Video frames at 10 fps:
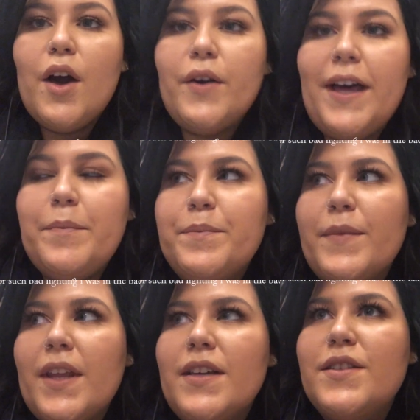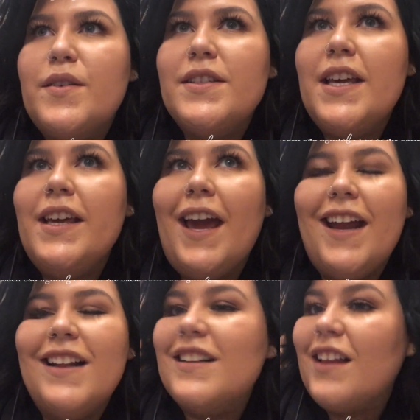Okay, so it's like
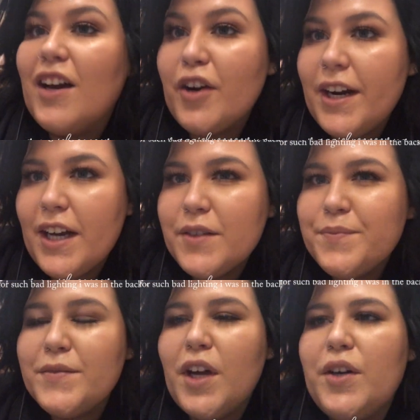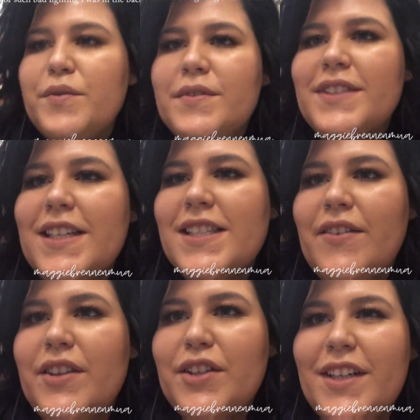8 o'clock right now. No, it's like
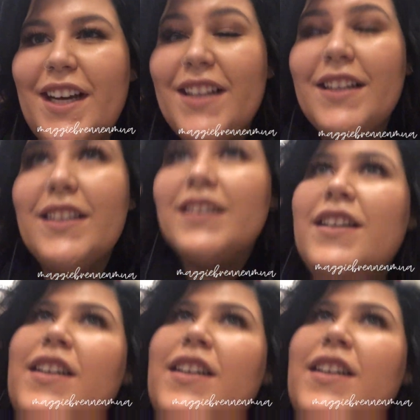7:30, I think.